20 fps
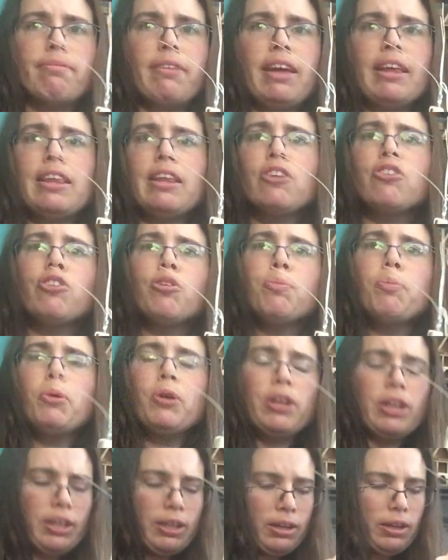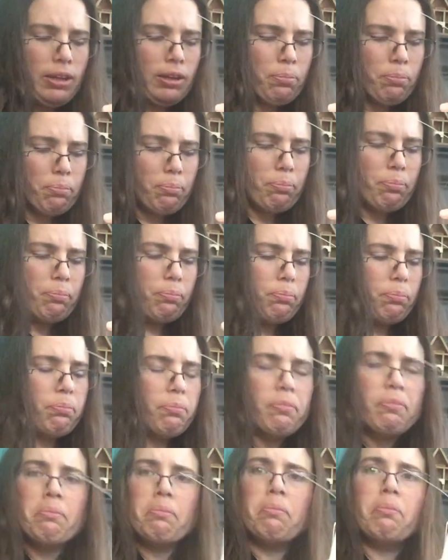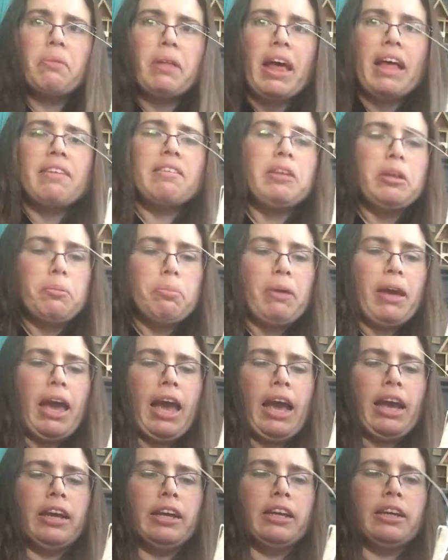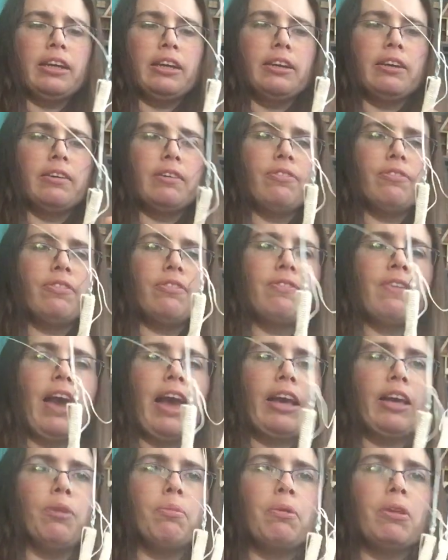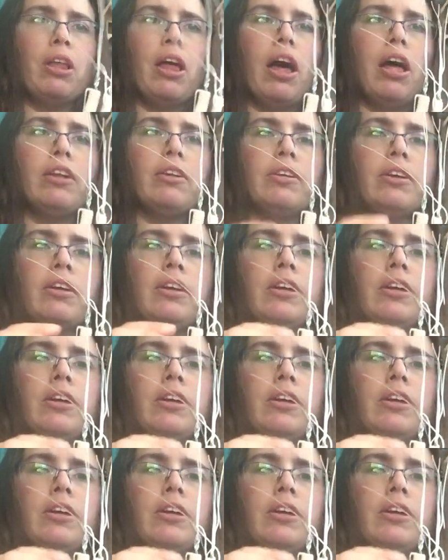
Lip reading: Unless you put it in a plastic bag and vacuum a lot.